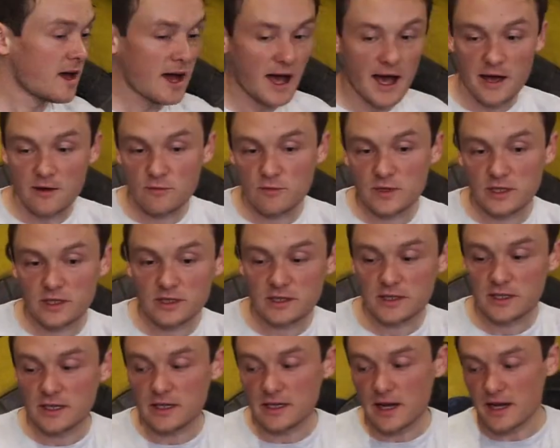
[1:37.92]
And we just
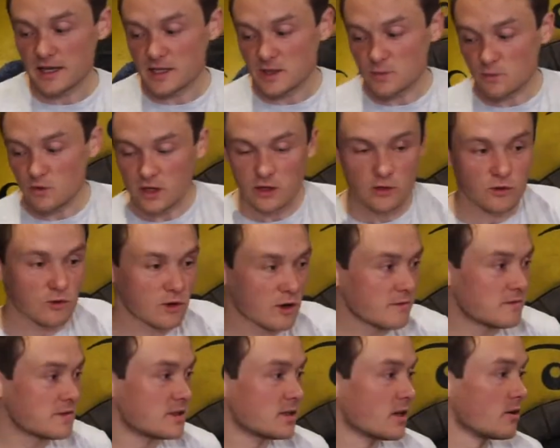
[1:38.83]
need a sprinkle
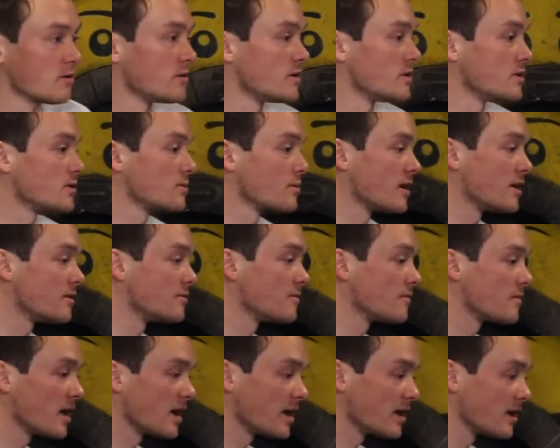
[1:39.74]
of salt as well.
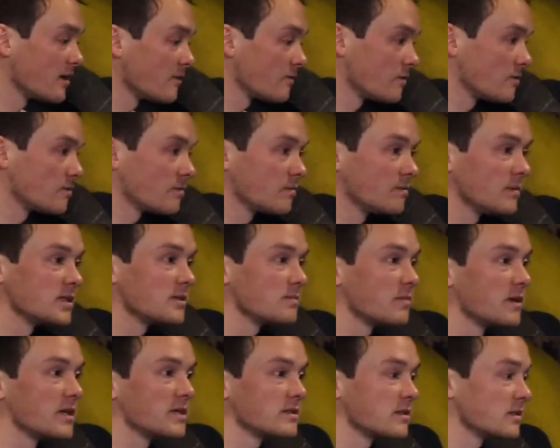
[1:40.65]
And I've
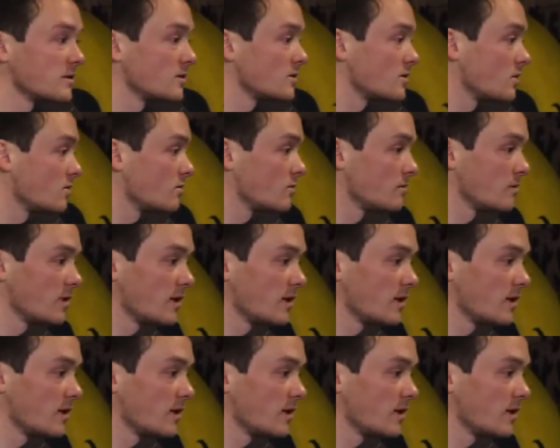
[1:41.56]
misplaced the salt.